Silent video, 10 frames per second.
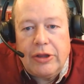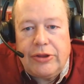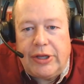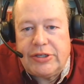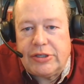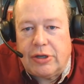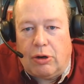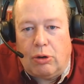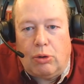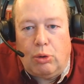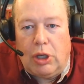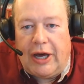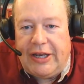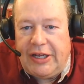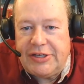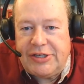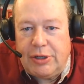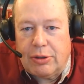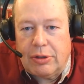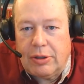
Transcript: this is a whole lot easier.